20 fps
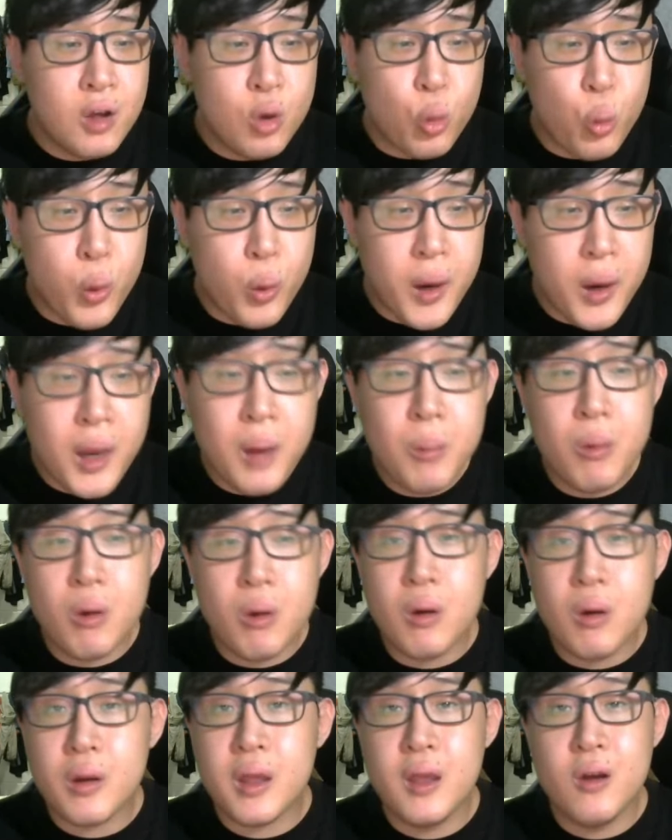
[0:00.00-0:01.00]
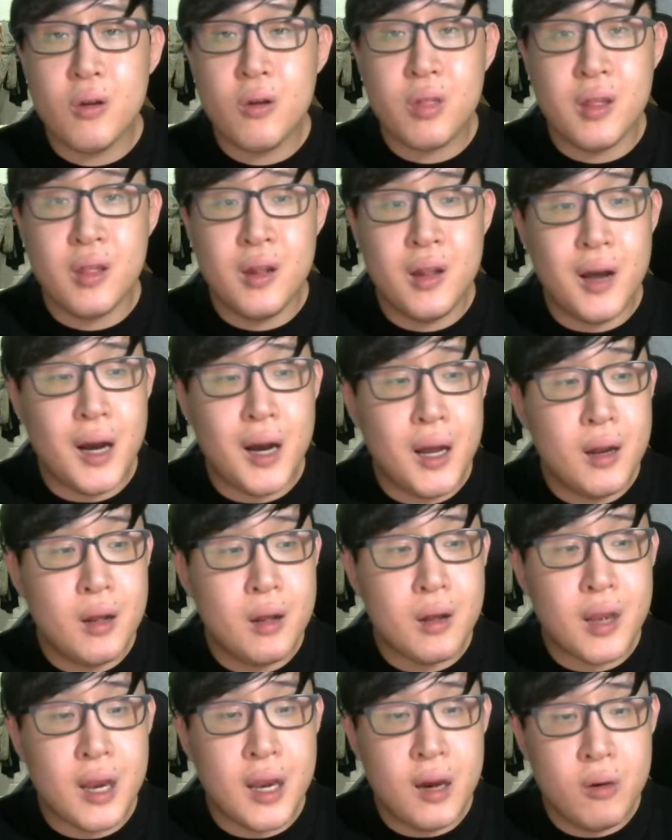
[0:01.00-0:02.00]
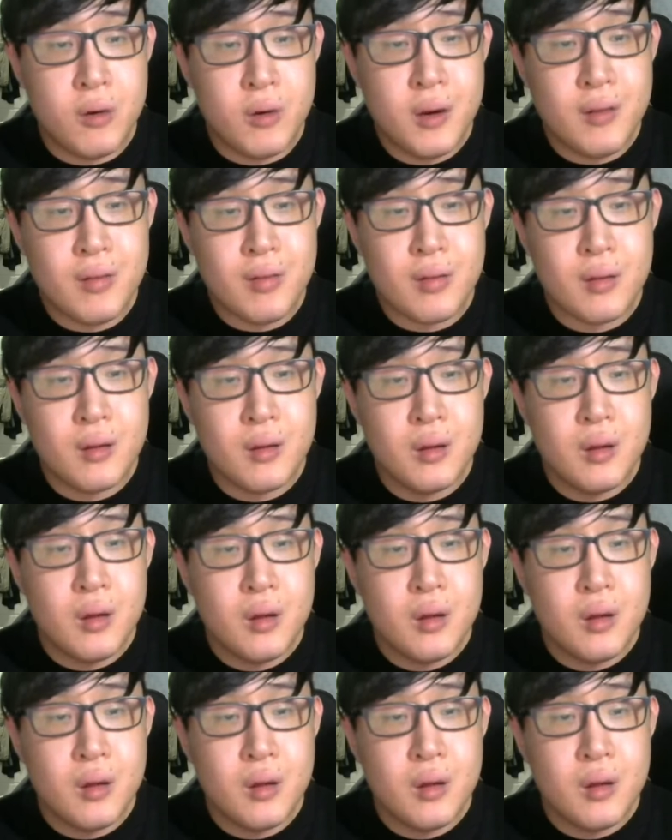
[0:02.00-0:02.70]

way more kills than the other carries.